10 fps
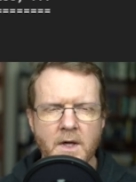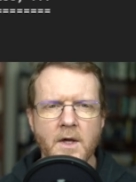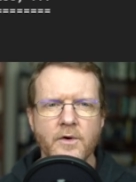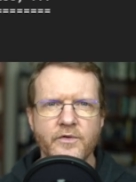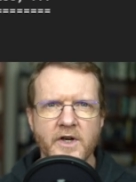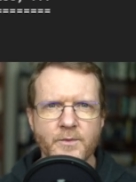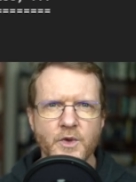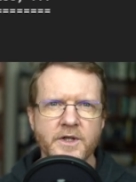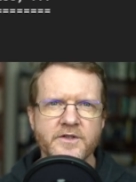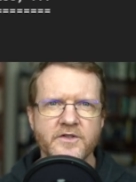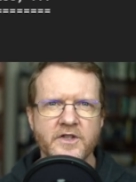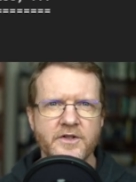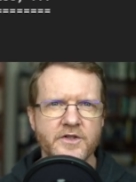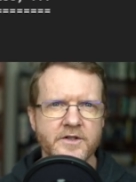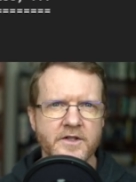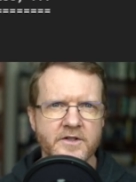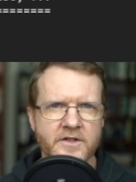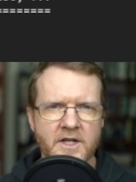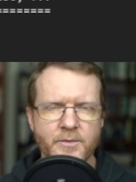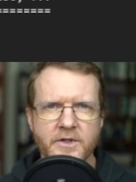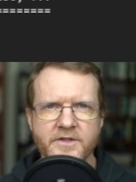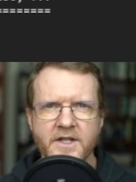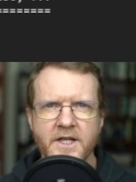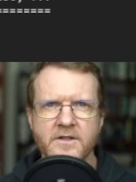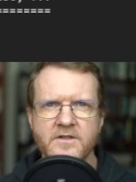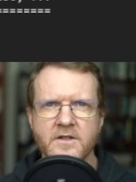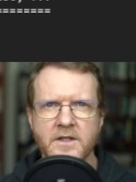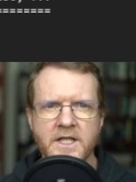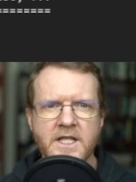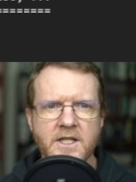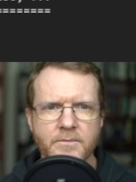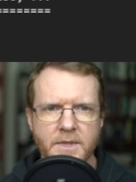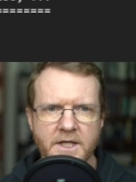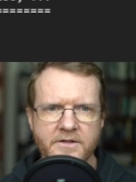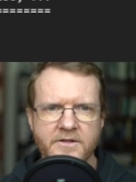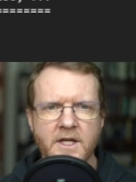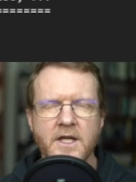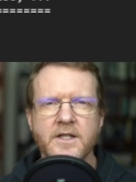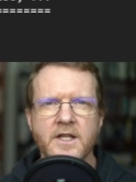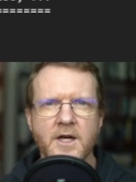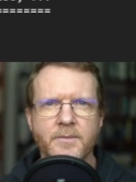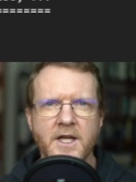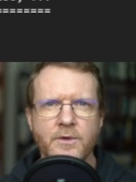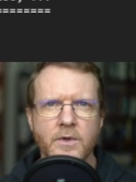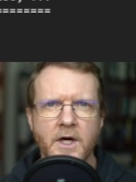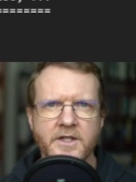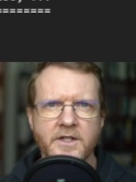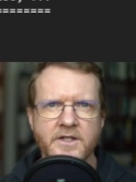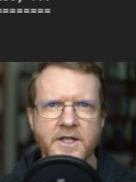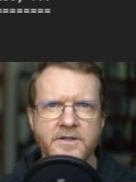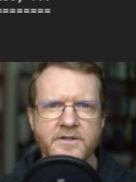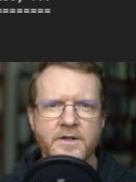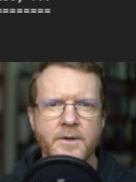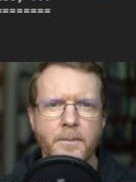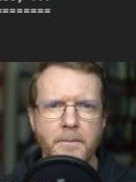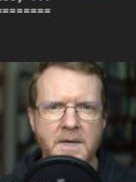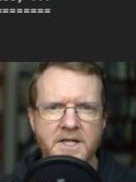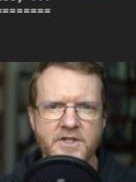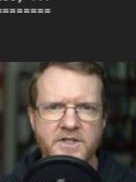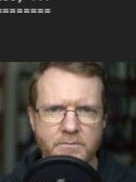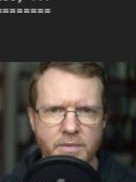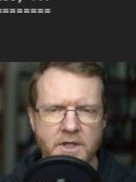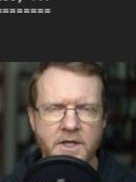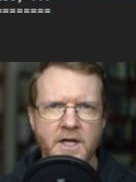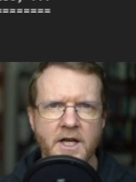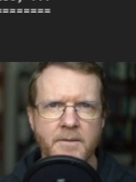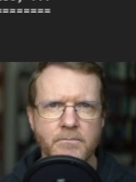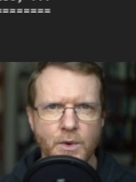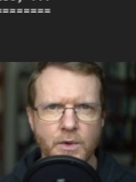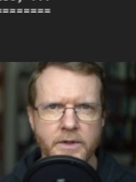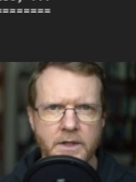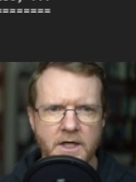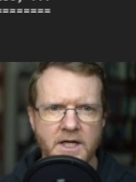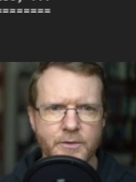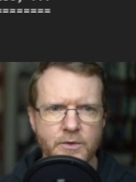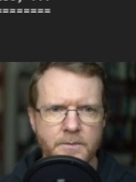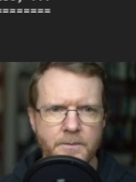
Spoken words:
Frameworks such as Cypress and Selenium Base now make writing tests much simpler and more reliable.